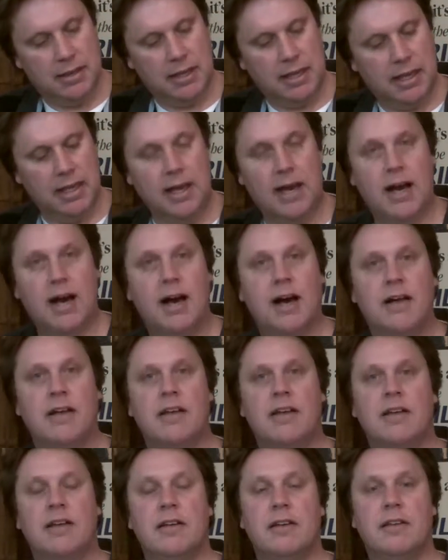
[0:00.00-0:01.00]
The
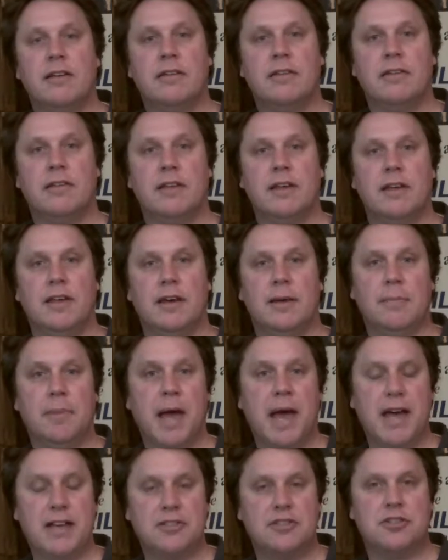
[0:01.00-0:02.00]

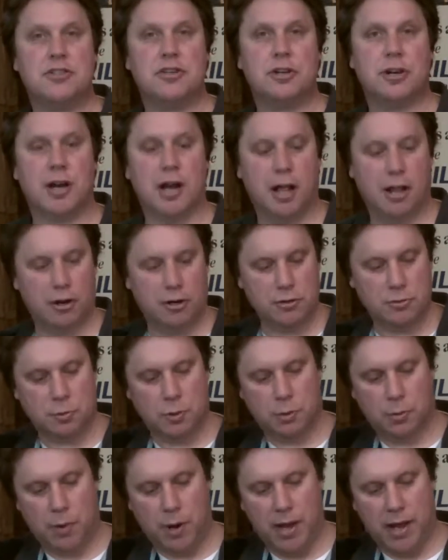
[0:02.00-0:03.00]
passenger colors
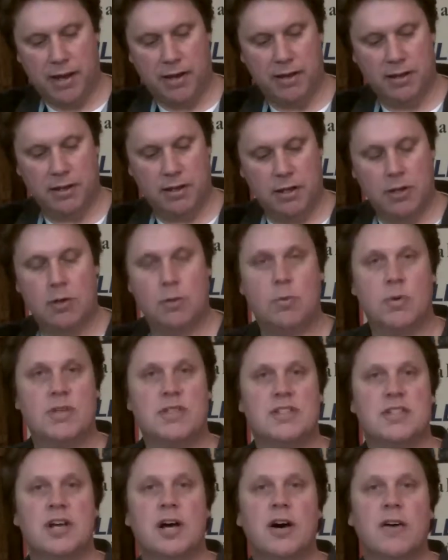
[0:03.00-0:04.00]
were red with
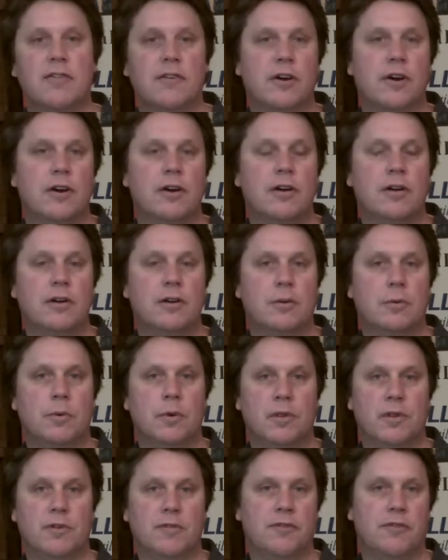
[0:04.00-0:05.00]
silver,
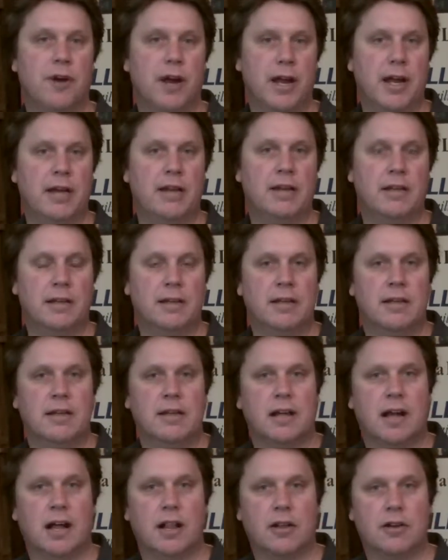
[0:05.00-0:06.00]
where the freight
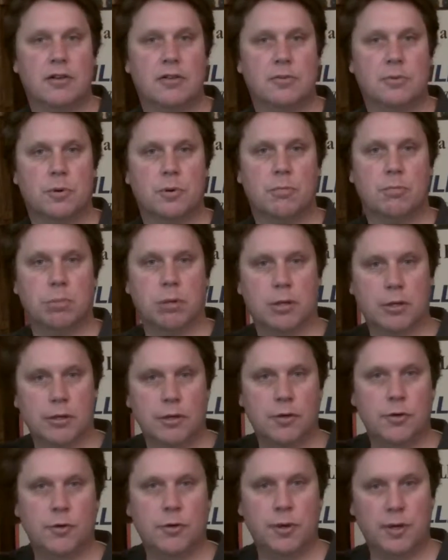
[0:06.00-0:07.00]
colors were
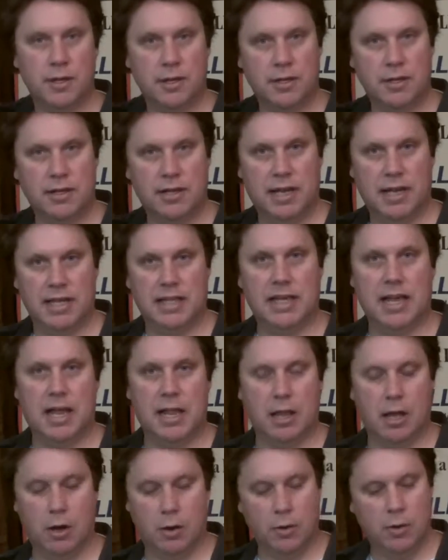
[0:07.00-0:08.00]
blue and
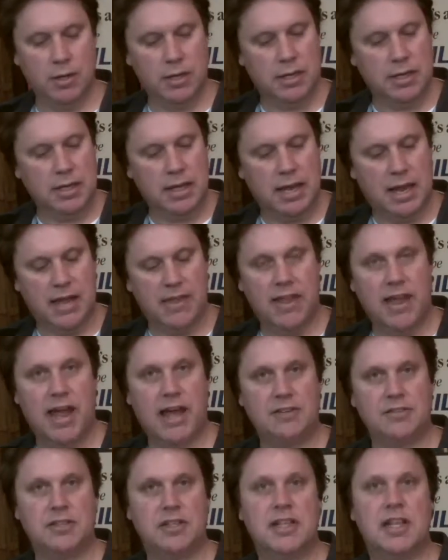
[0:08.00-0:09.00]
yellow. And they
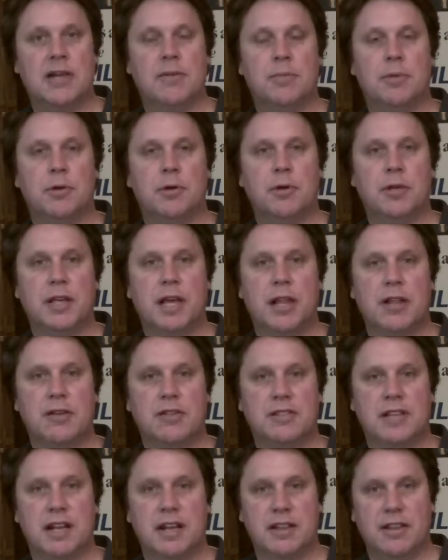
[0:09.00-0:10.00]
actually did a blue and yellow
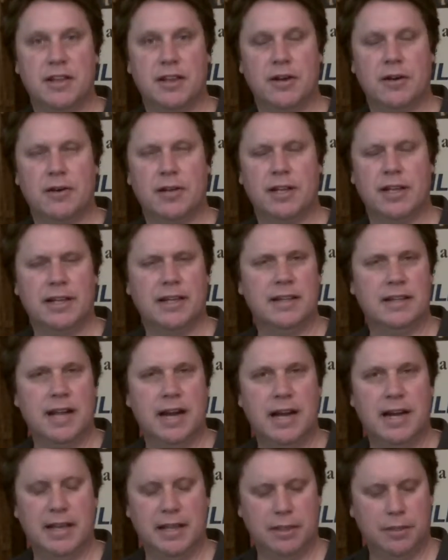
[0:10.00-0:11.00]
set in the early
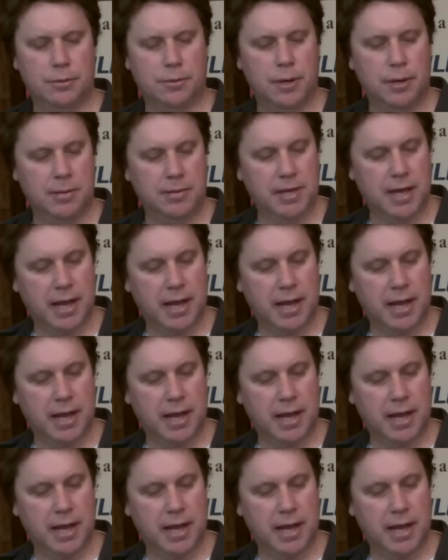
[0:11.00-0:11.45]
'93